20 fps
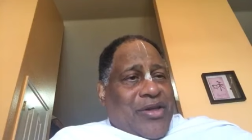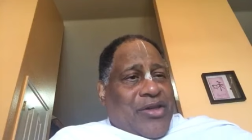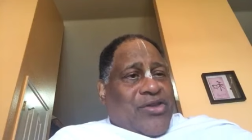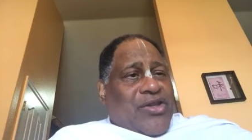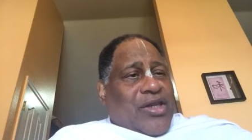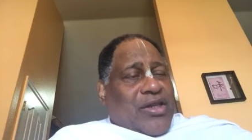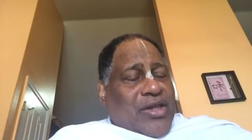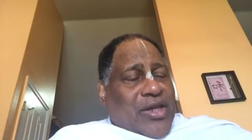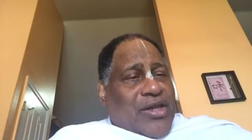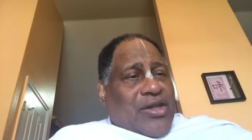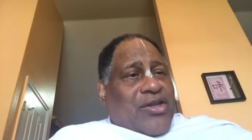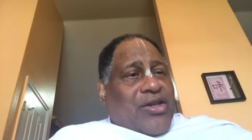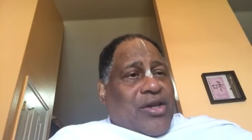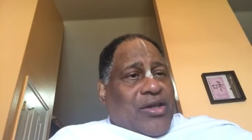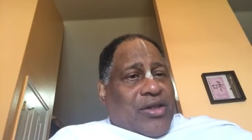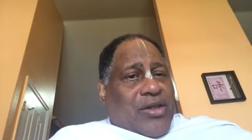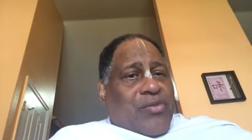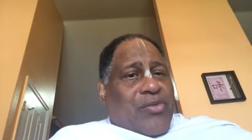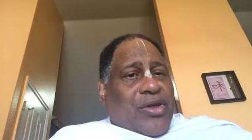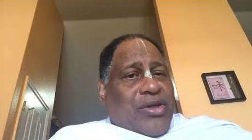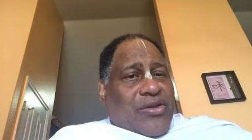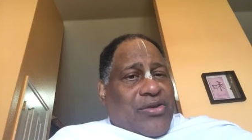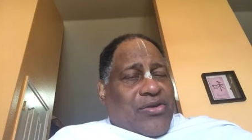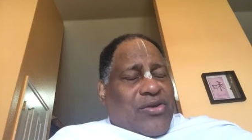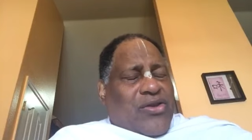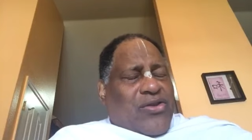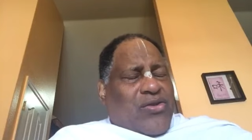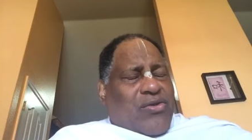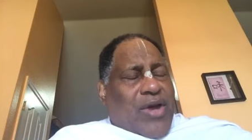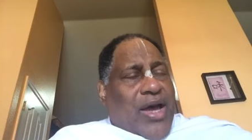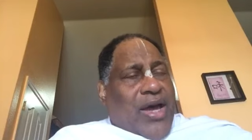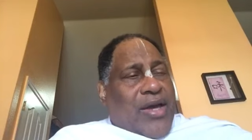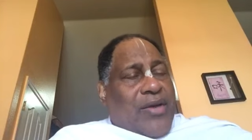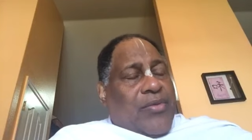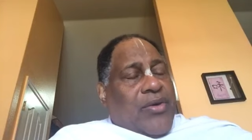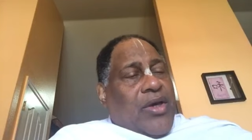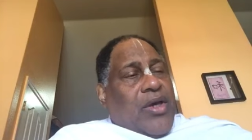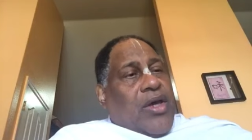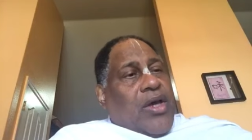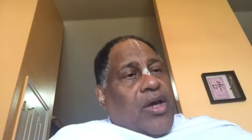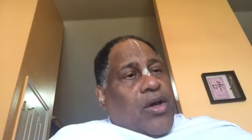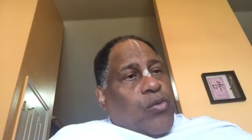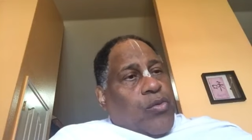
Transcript: In Chaitanya Charitamrita, it's described.